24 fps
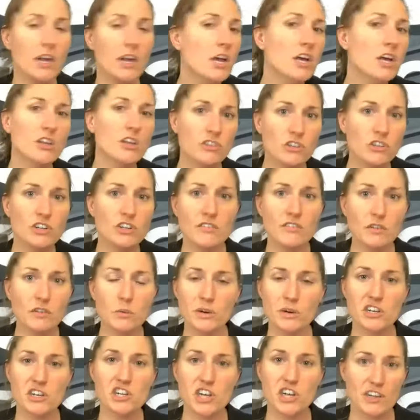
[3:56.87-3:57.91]
So you definitely
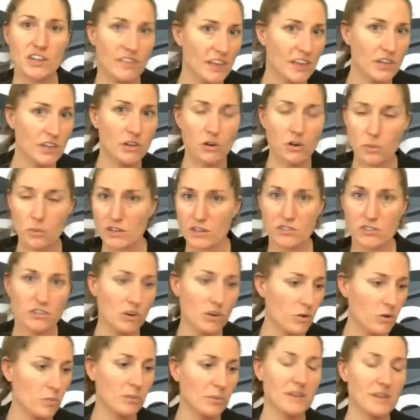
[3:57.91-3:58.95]
want to check that. You don't want to start
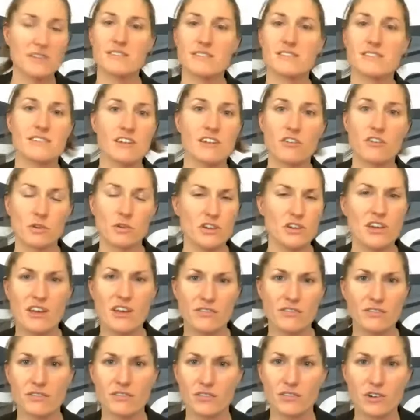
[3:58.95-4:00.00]
replacing stuff when you have
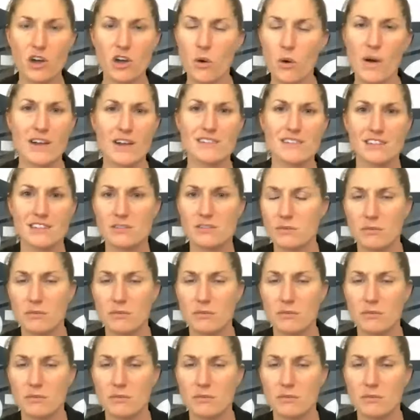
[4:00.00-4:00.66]
coax that's been